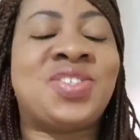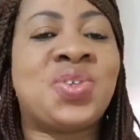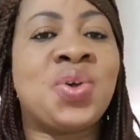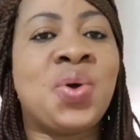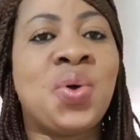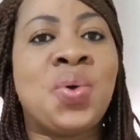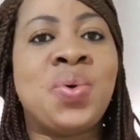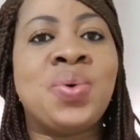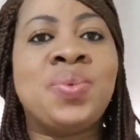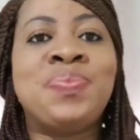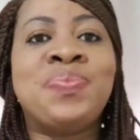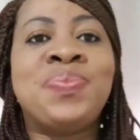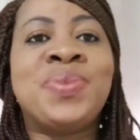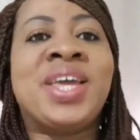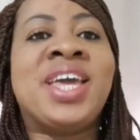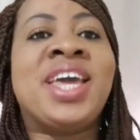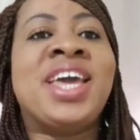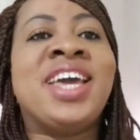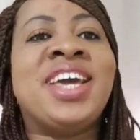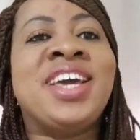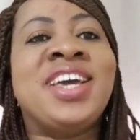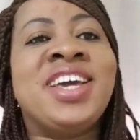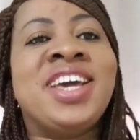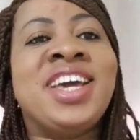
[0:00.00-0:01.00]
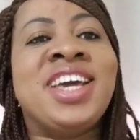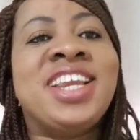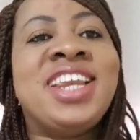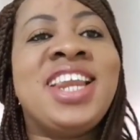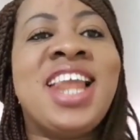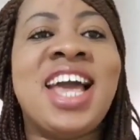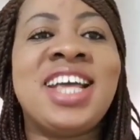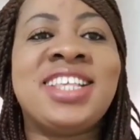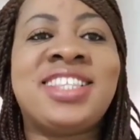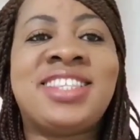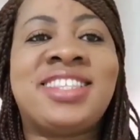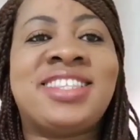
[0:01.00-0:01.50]
So
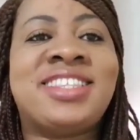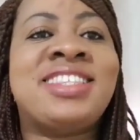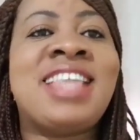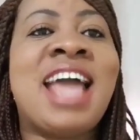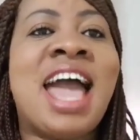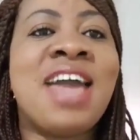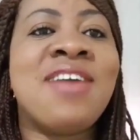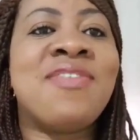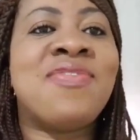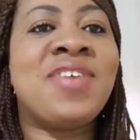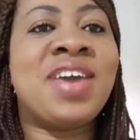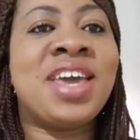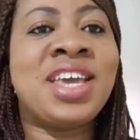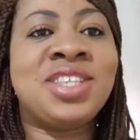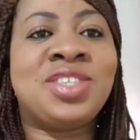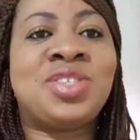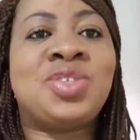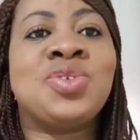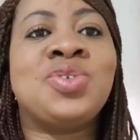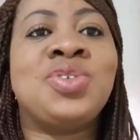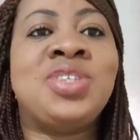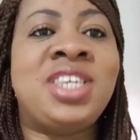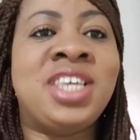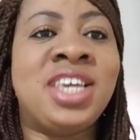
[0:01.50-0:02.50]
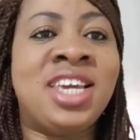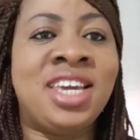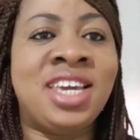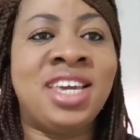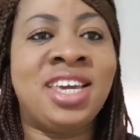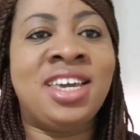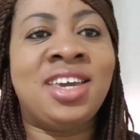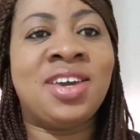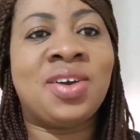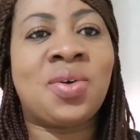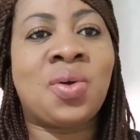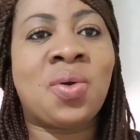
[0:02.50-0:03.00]
let's dive into
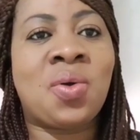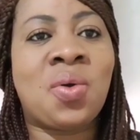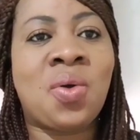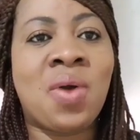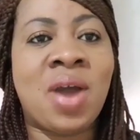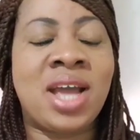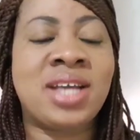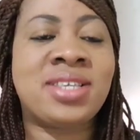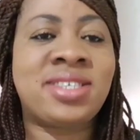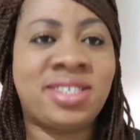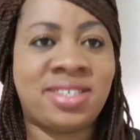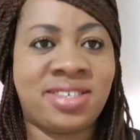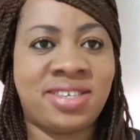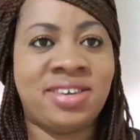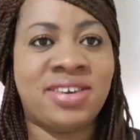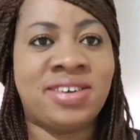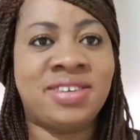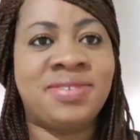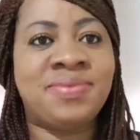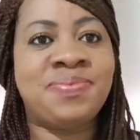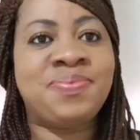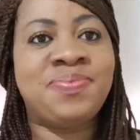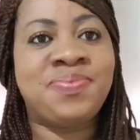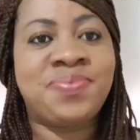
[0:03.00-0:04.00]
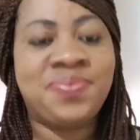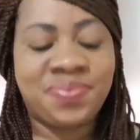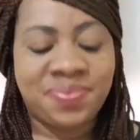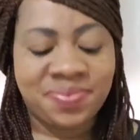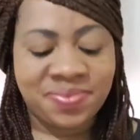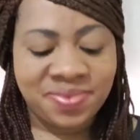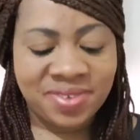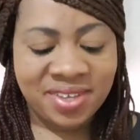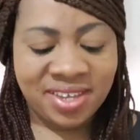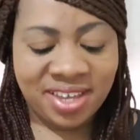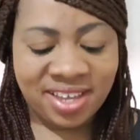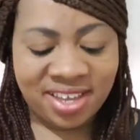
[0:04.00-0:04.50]
the question.
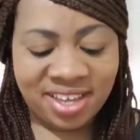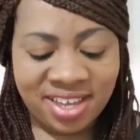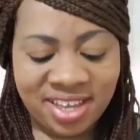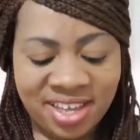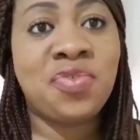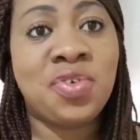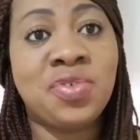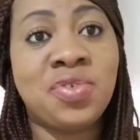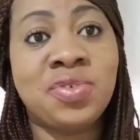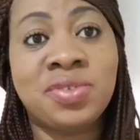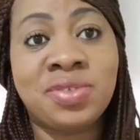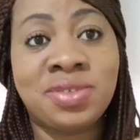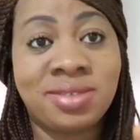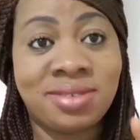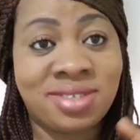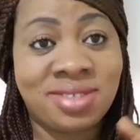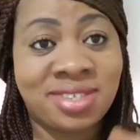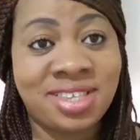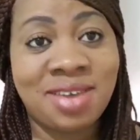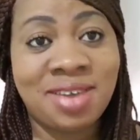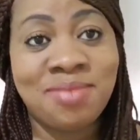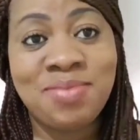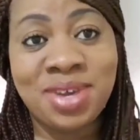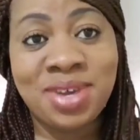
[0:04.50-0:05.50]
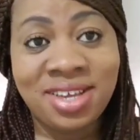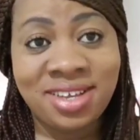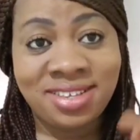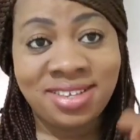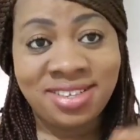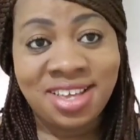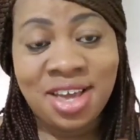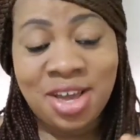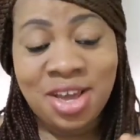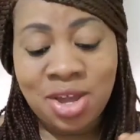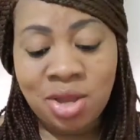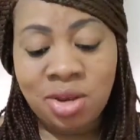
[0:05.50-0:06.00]
If you see
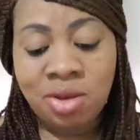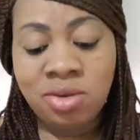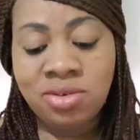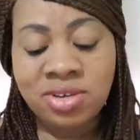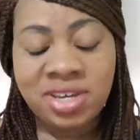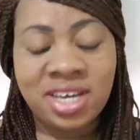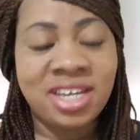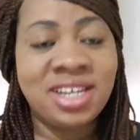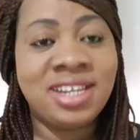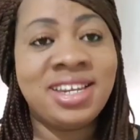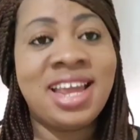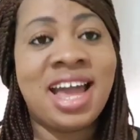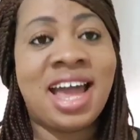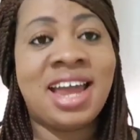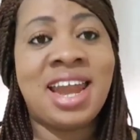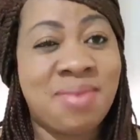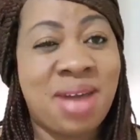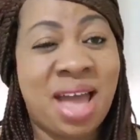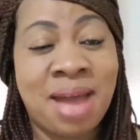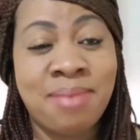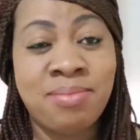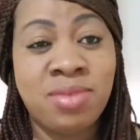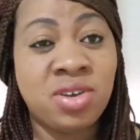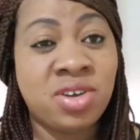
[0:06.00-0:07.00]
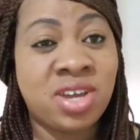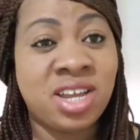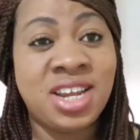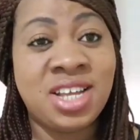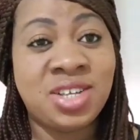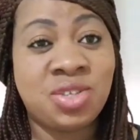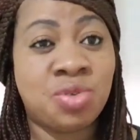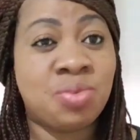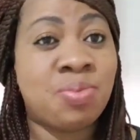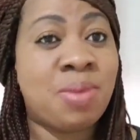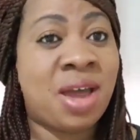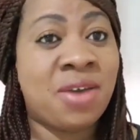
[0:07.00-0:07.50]
me looking down, I'm
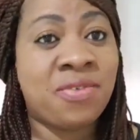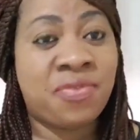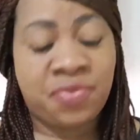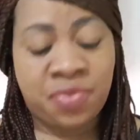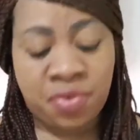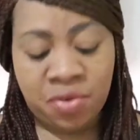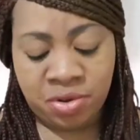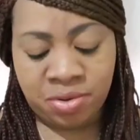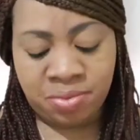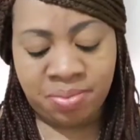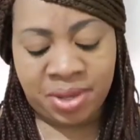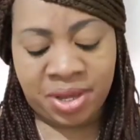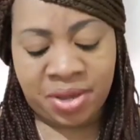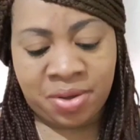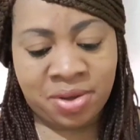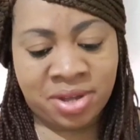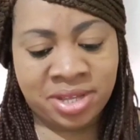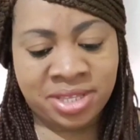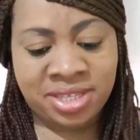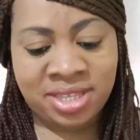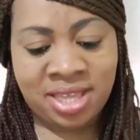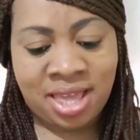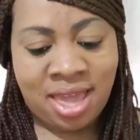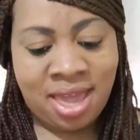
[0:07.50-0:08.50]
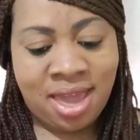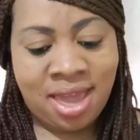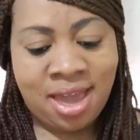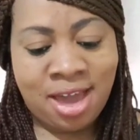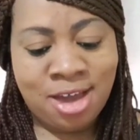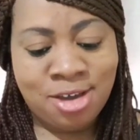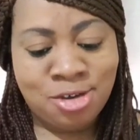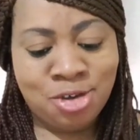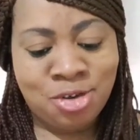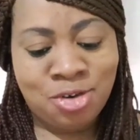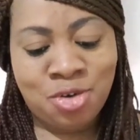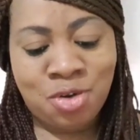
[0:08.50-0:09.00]
looking into my phone because
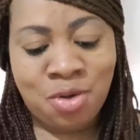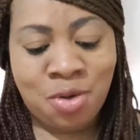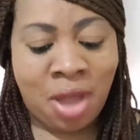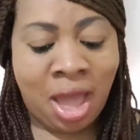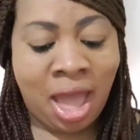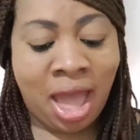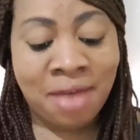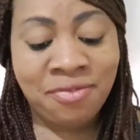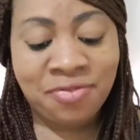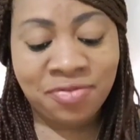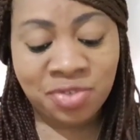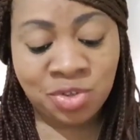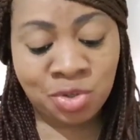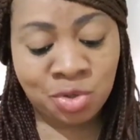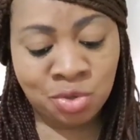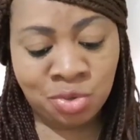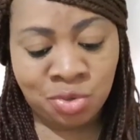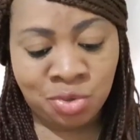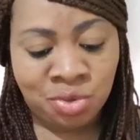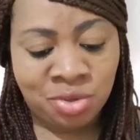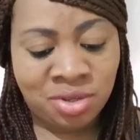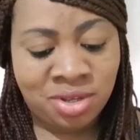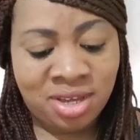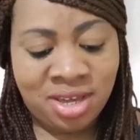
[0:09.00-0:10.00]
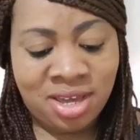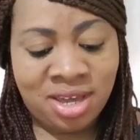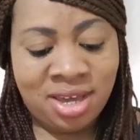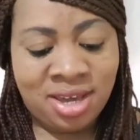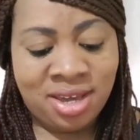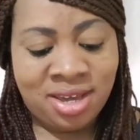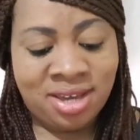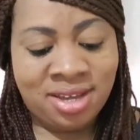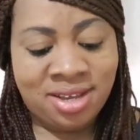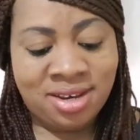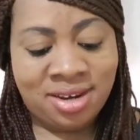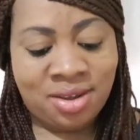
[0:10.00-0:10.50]
you know, have to,
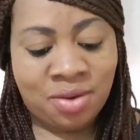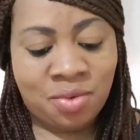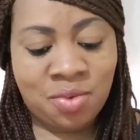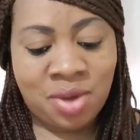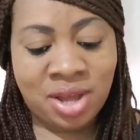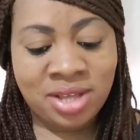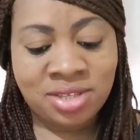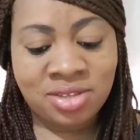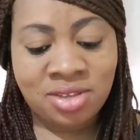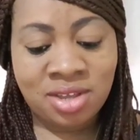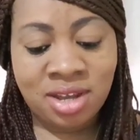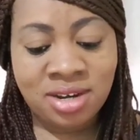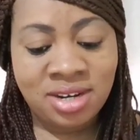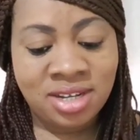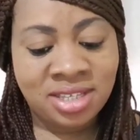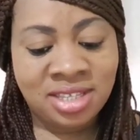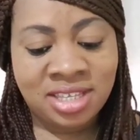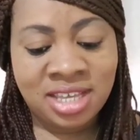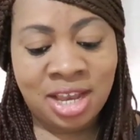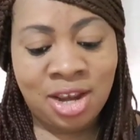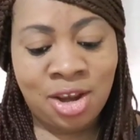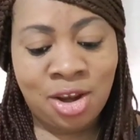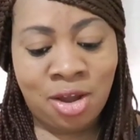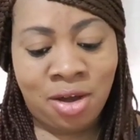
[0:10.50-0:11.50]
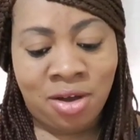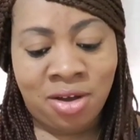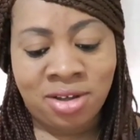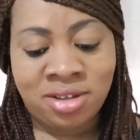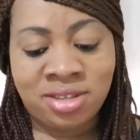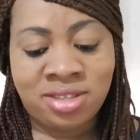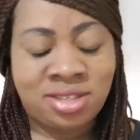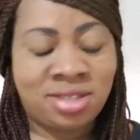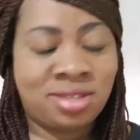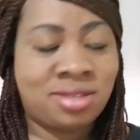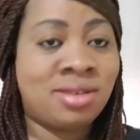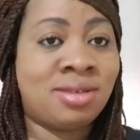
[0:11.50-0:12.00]
the question is a
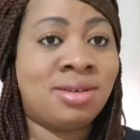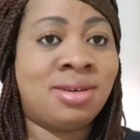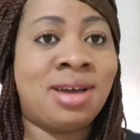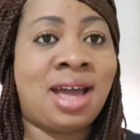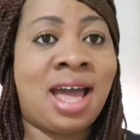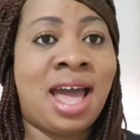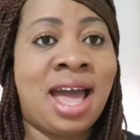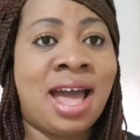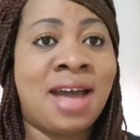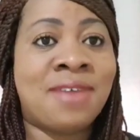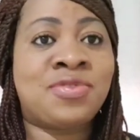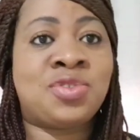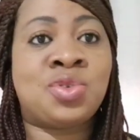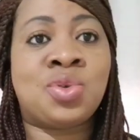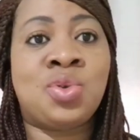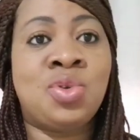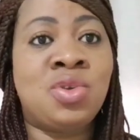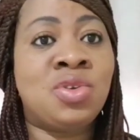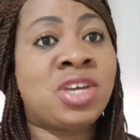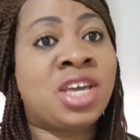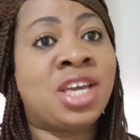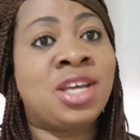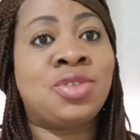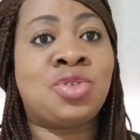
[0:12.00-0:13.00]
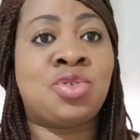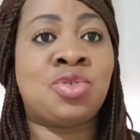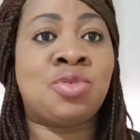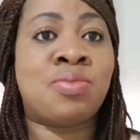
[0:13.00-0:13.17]
lot, so I have to look